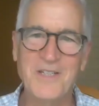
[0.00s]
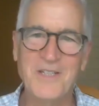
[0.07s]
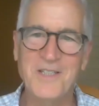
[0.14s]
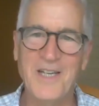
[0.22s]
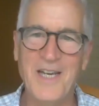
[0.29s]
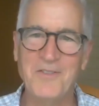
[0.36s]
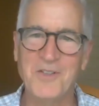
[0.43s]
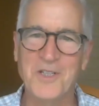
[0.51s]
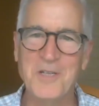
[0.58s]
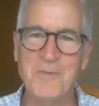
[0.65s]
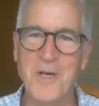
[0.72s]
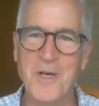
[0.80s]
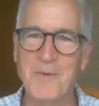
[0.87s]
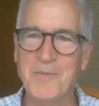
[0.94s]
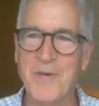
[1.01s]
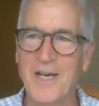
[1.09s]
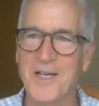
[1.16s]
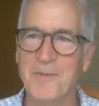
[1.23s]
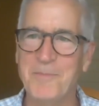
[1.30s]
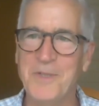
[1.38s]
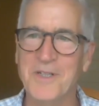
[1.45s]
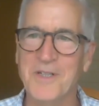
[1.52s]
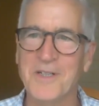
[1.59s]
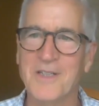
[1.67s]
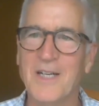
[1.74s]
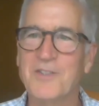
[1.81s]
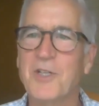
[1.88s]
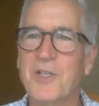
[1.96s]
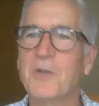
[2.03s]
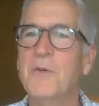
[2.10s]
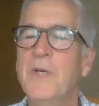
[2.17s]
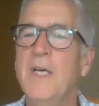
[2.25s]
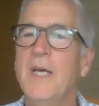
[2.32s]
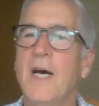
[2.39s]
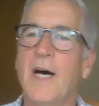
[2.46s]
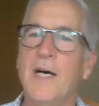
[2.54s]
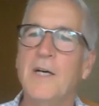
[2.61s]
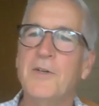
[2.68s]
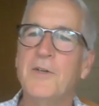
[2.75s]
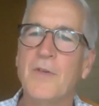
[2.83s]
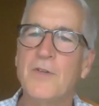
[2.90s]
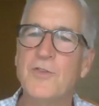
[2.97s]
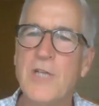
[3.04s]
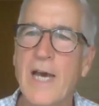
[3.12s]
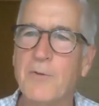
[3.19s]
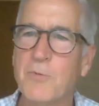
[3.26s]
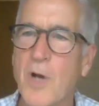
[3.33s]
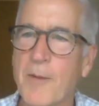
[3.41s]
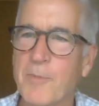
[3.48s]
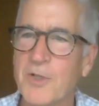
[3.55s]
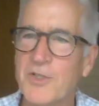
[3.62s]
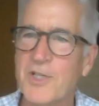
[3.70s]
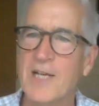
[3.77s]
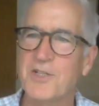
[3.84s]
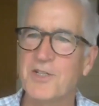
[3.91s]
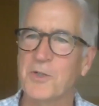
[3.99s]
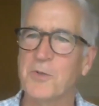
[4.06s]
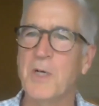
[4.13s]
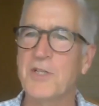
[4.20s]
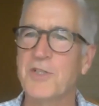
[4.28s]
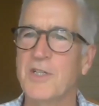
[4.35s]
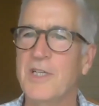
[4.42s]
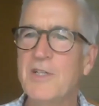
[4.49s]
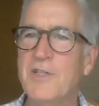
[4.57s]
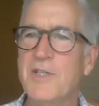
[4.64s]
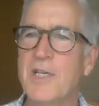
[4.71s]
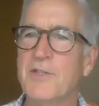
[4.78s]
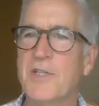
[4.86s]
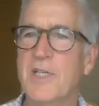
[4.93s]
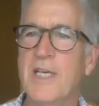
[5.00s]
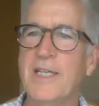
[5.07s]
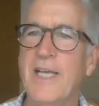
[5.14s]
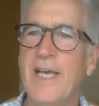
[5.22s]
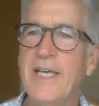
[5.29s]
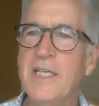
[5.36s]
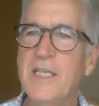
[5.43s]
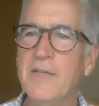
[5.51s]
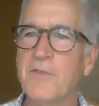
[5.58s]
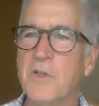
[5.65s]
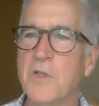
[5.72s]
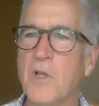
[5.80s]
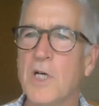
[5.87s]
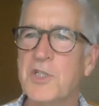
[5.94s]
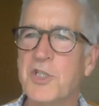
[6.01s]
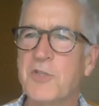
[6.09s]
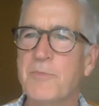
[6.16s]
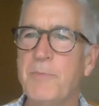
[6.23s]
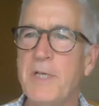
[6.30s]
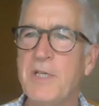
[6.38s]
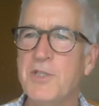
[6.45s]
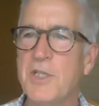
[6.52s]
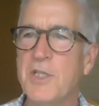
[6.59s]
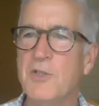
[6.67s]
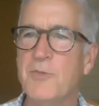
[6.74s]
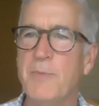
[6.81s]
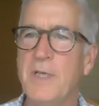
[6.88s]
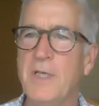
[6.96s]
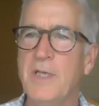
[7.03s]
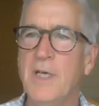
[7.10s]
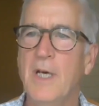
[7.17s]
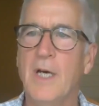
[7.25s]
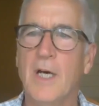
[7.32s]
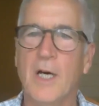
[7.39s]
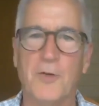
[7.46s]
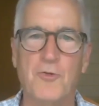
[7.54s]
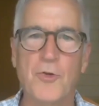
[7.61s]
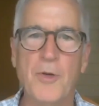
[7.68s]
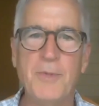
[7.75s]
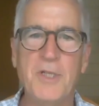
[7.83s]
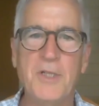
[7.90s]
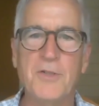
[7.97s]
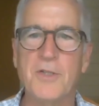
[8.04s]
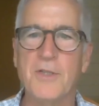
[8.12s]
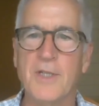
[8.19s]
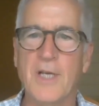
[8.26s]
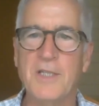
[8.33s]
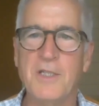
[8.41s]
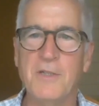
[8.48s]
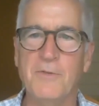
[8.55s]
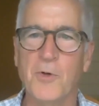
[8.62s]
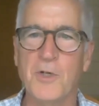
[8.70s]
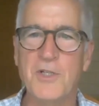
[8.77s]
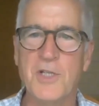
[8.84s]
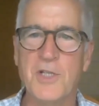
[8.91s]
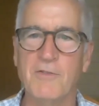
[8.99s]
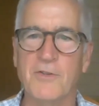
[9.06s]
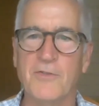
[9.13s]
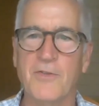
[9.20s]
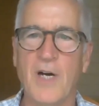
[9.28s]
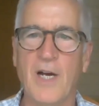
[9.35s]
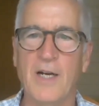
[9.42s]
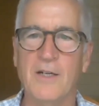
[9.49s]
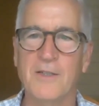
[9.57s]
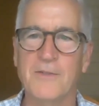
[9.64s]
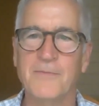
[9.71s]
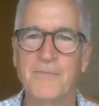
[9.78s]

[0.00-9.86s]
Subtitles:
great to have you keep coming back up here. So Jad Roberts asks a question. He says, can any of the lost species be attributed to the 1947 fire?